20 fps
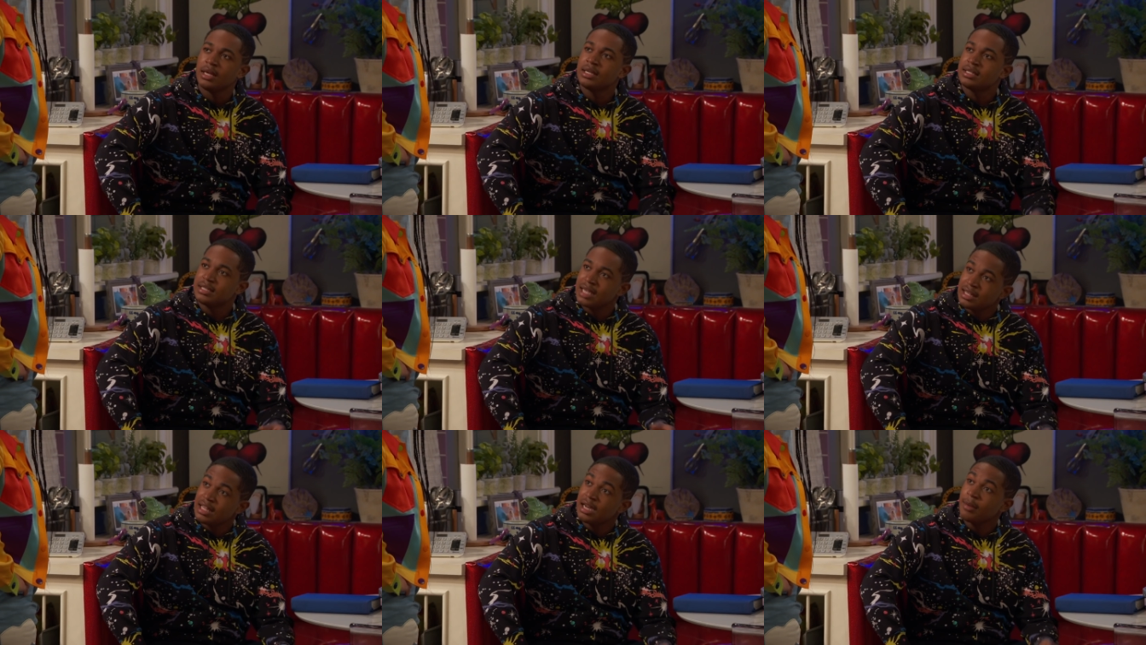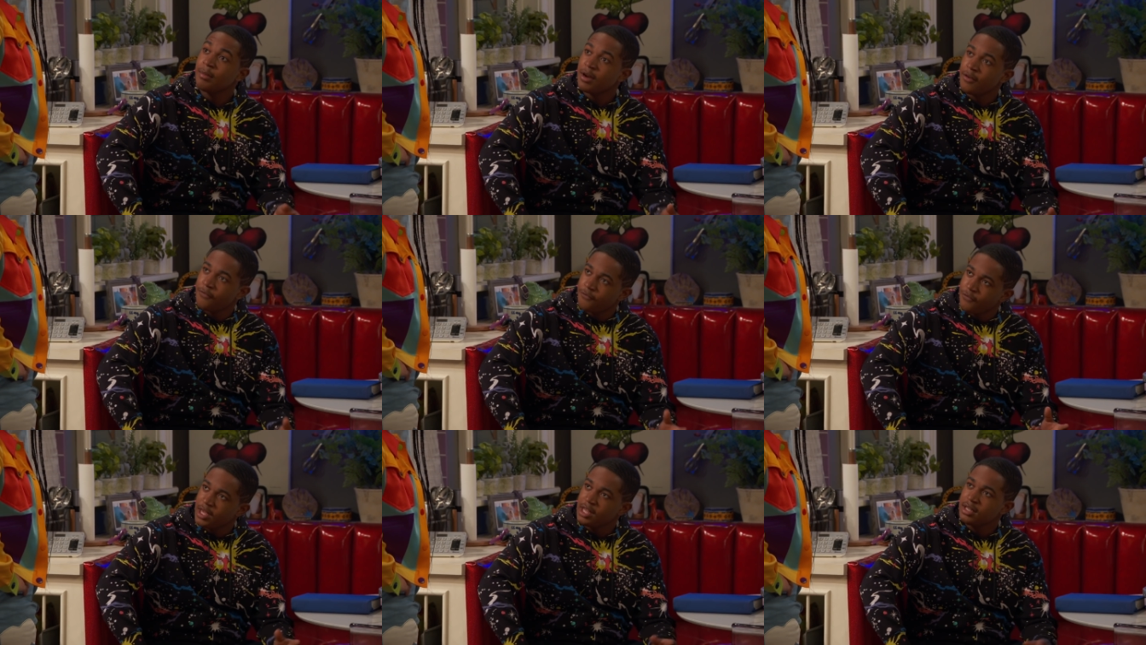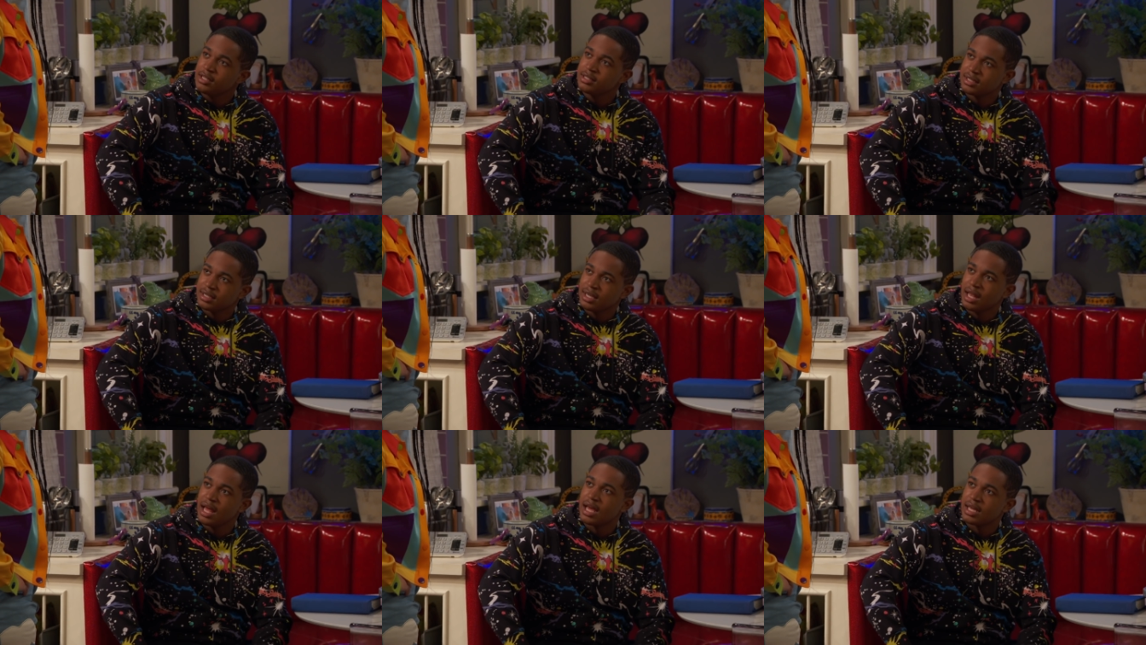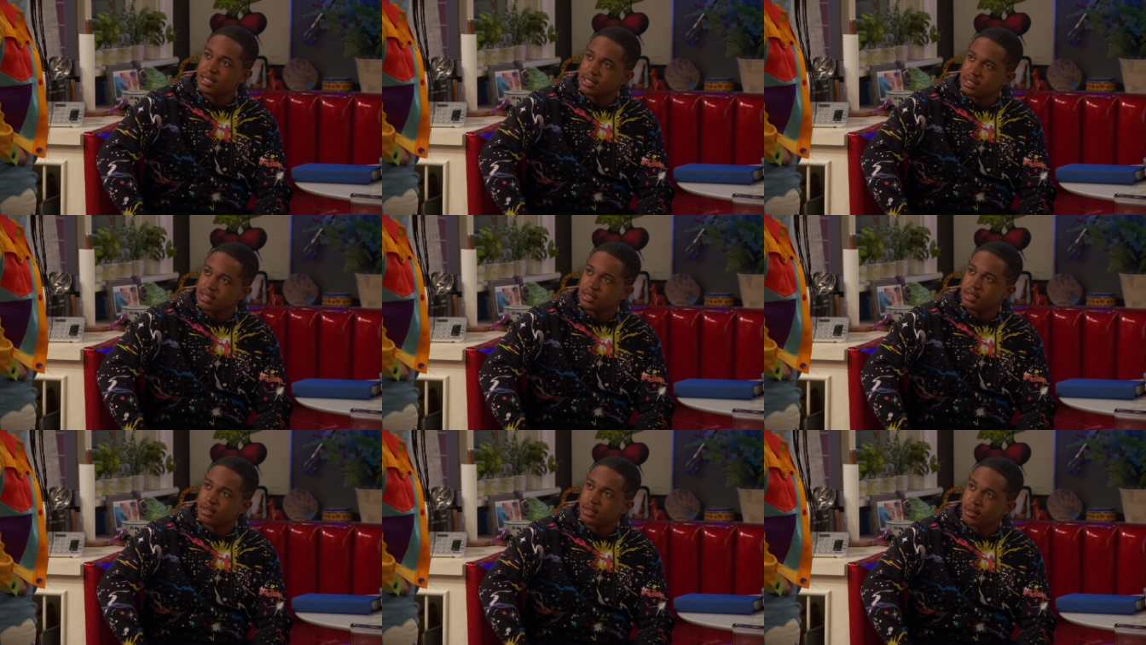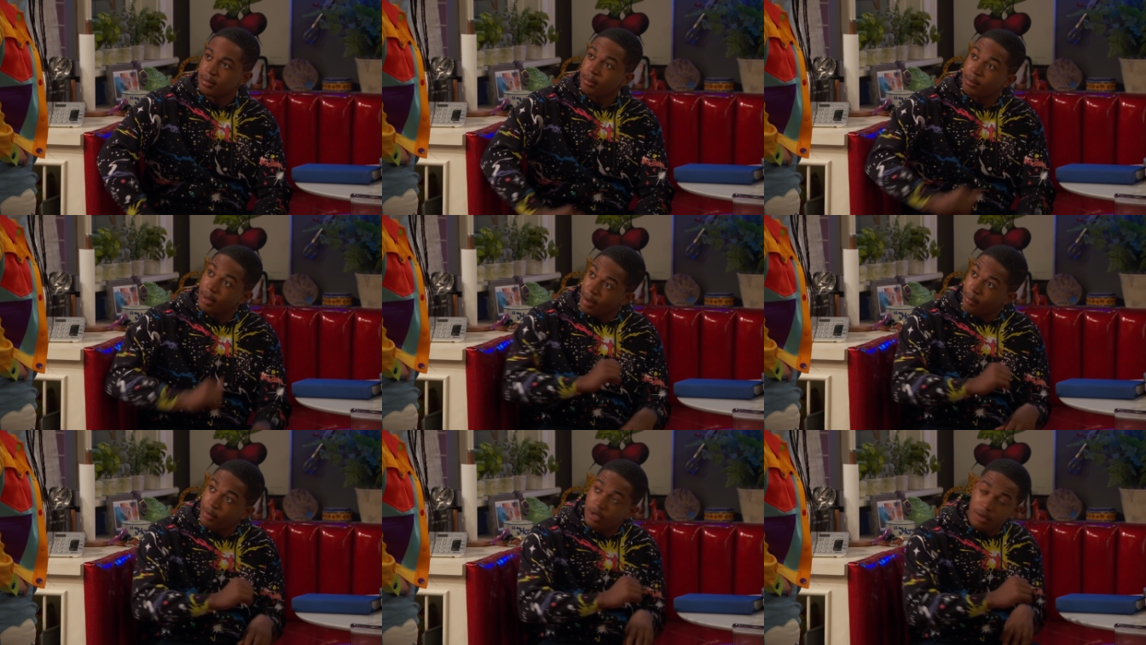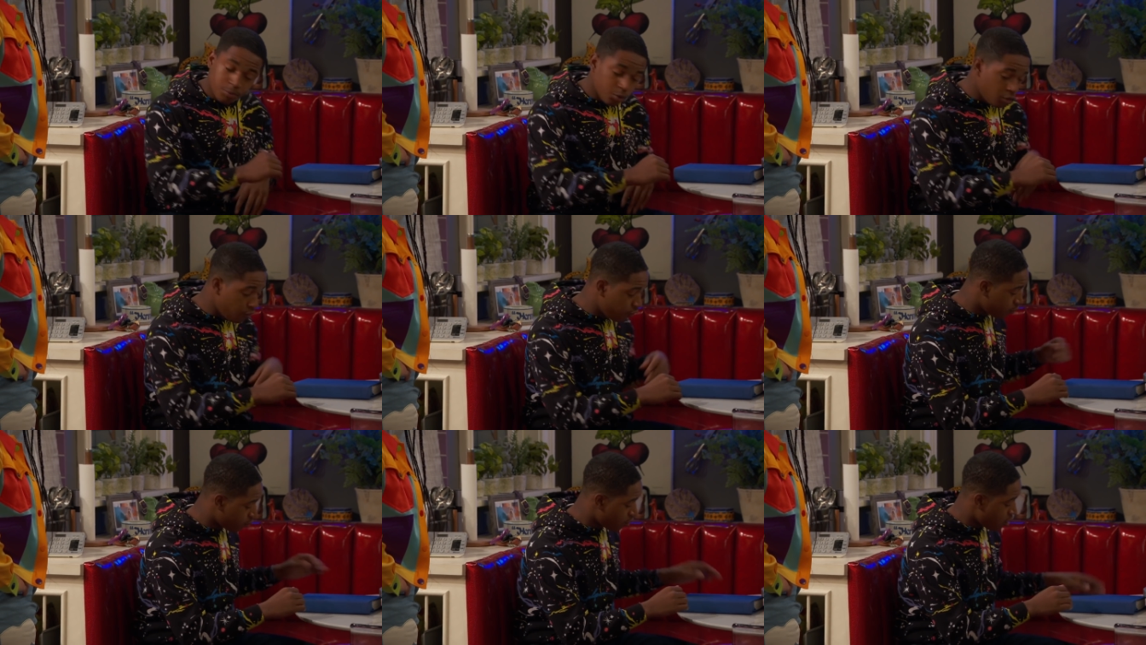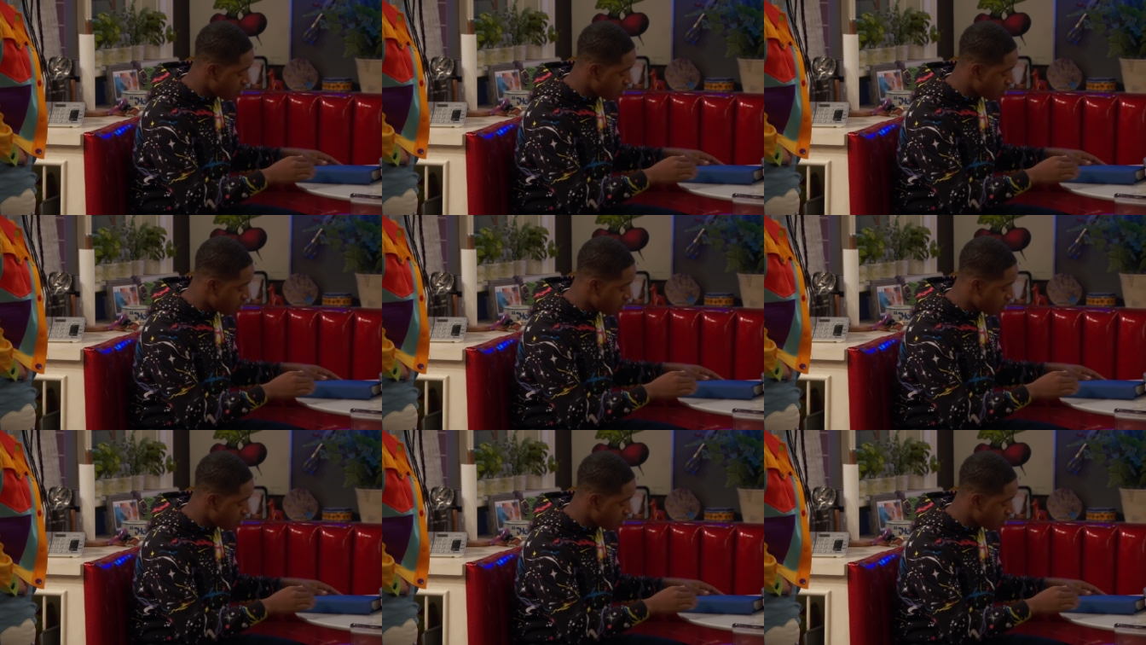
He said that I'm gonna fail his class, but I'm gonna prove him